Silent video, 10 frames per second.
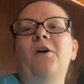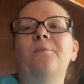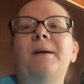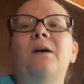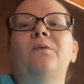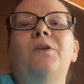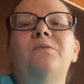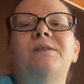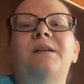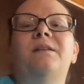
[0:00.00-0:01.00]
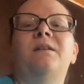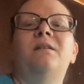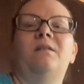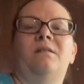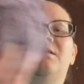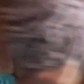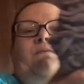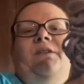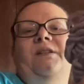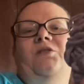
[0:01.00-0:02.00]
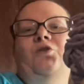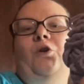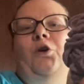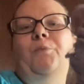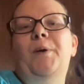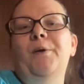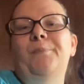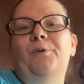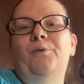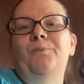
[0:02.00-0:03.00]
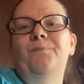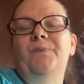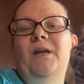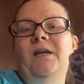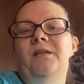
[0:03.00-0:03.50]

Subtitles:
about using this dark purple and